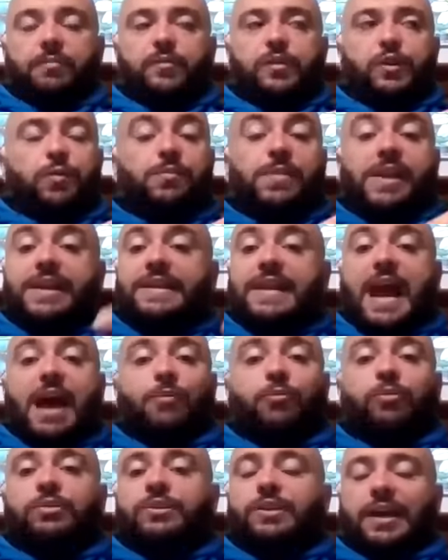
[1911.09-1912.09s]
You may
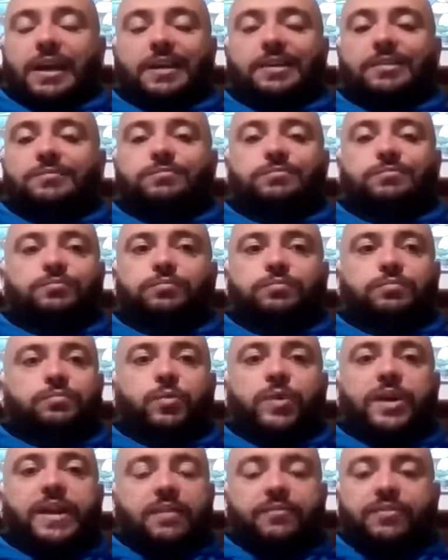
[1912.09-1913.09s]
not, you're not going to
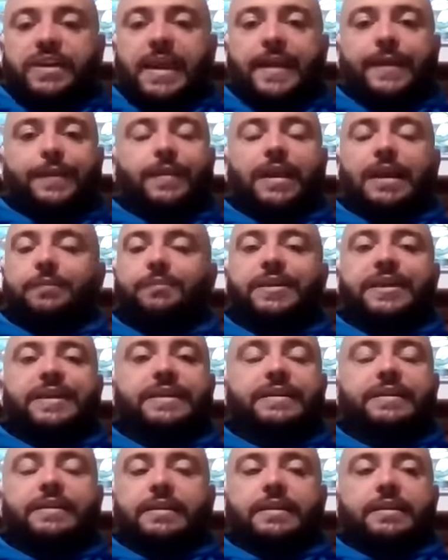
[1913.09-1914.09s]
win every game. You may not
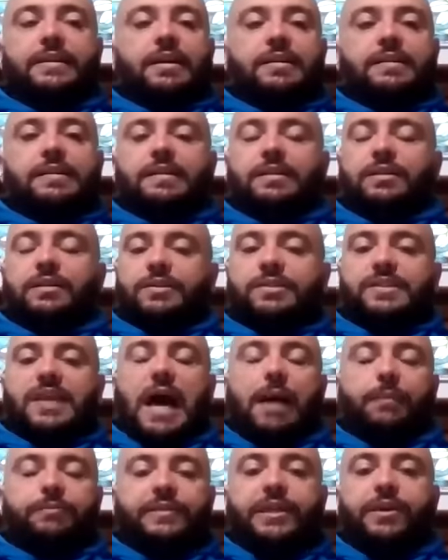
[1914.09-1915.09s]
be, you know, a
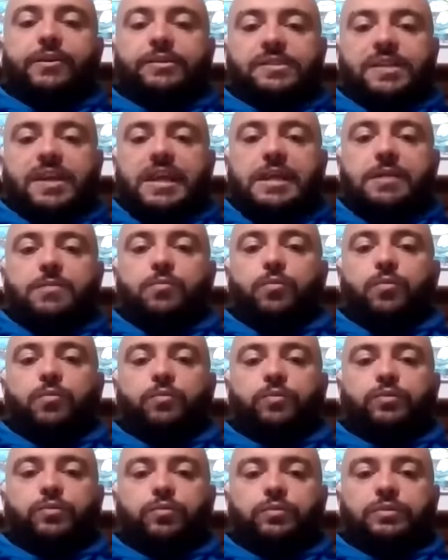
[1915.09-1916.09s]
top-tier team,
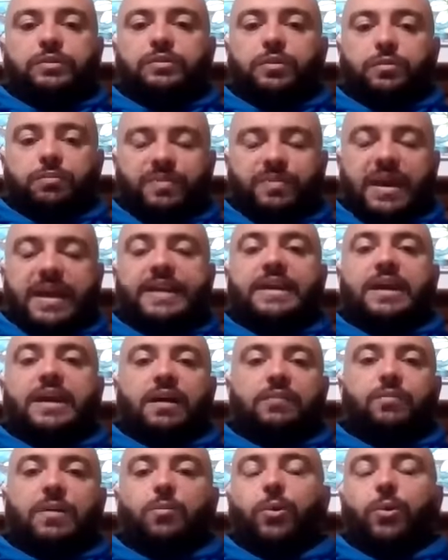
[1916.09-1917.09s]
depending
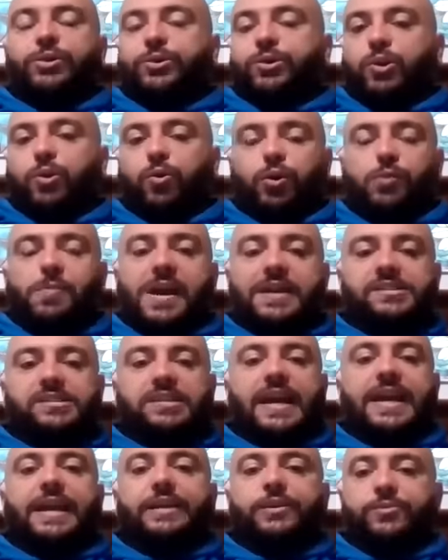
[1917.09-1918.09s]
on what your quarterback's
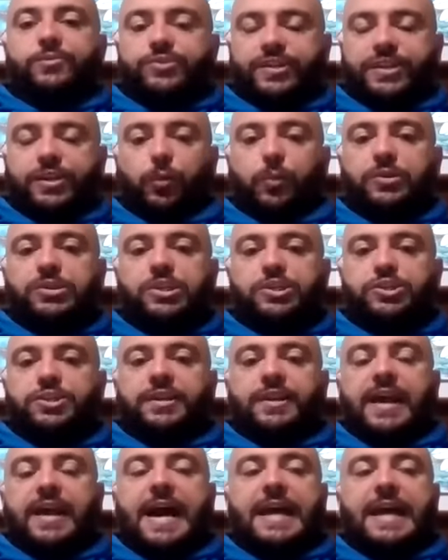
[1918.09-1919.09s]
like and your skill
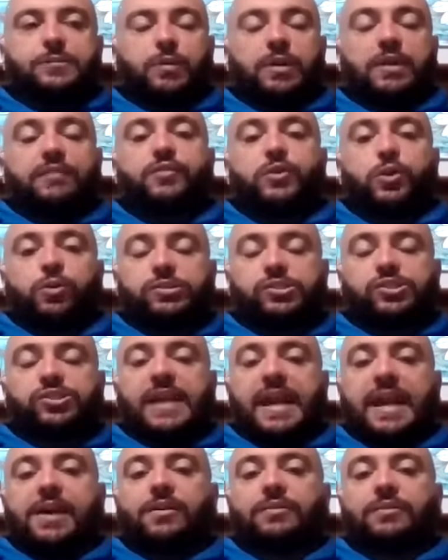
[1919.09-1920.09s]
position guys. But if you're
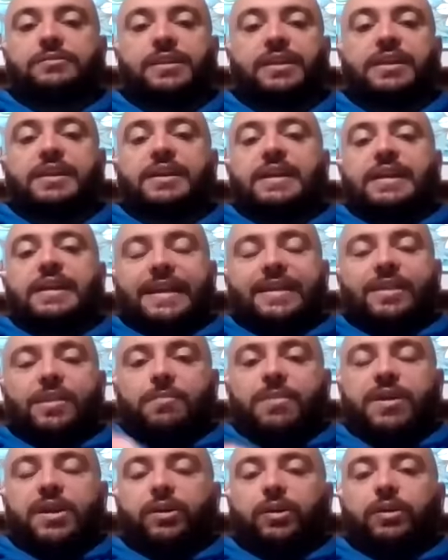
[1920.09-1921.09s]
sound in the
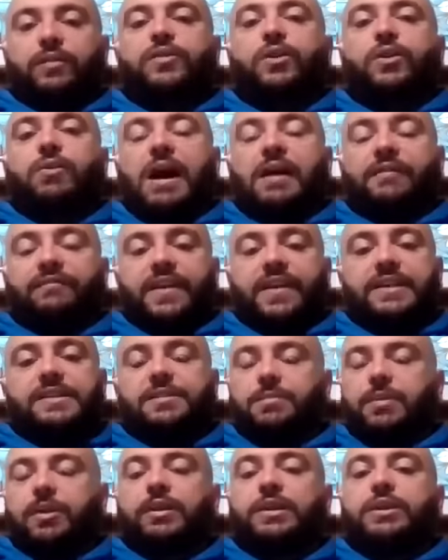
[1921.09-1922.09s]
middle of your offense,
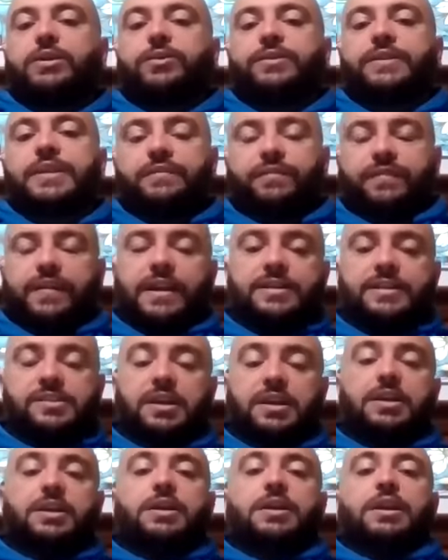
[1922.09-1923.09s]
the middle of your
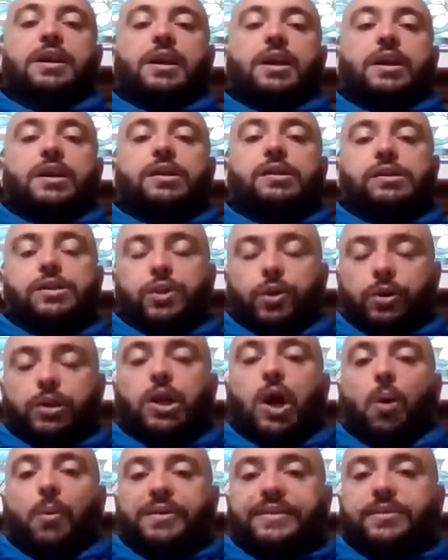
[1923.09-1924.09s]
defense, you're
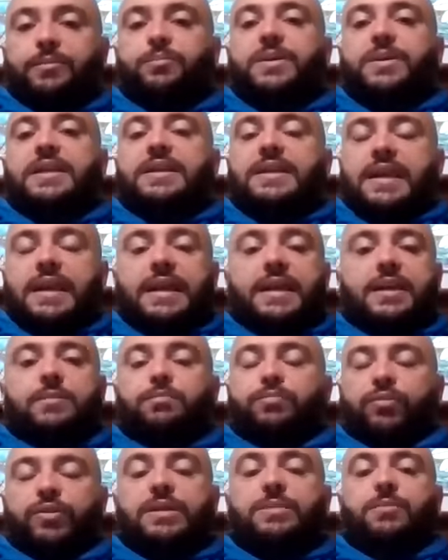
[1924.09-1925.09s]
going to be
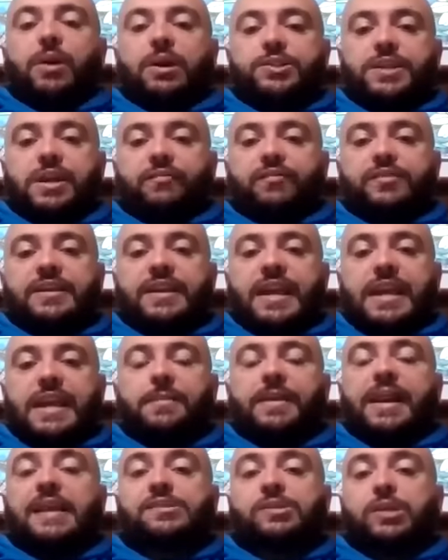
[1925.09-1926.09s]
in pretty much every
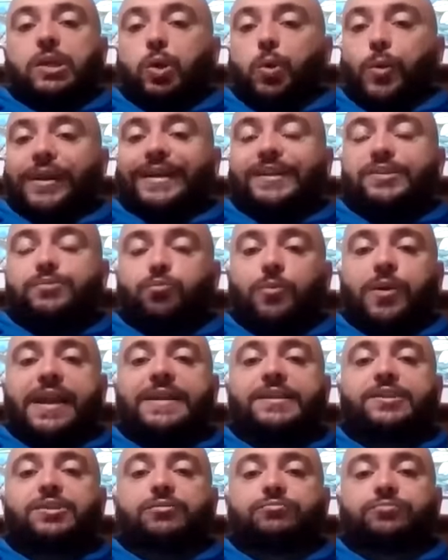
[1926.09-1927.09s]
game. And that's the quickest
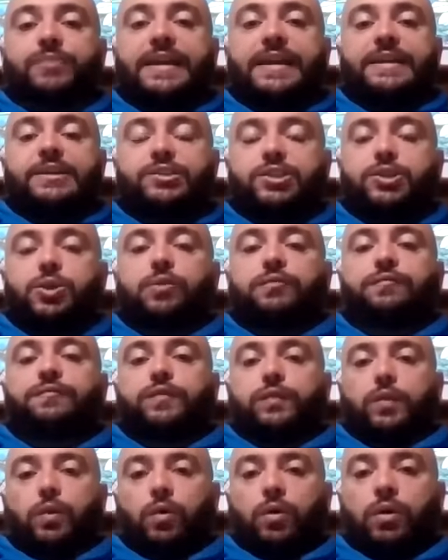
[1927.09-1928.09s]
way to raise your
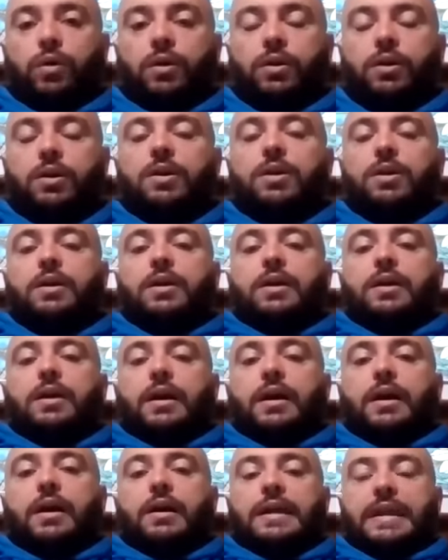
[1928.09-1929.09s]
floor
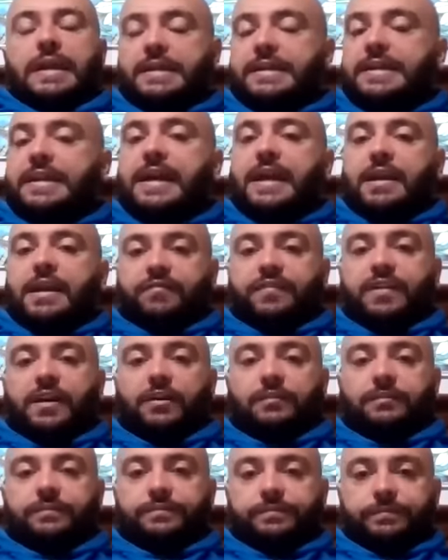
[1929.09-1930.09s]
in the
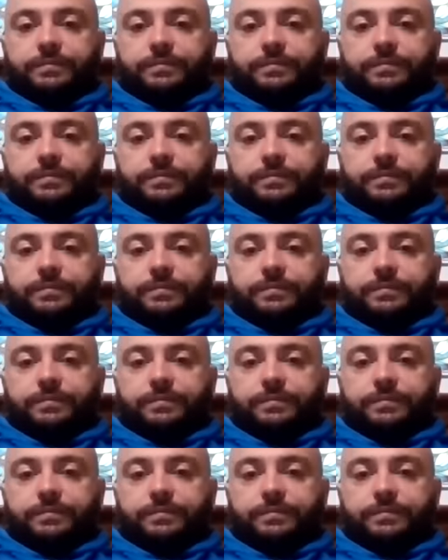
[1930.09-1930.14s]
NFL.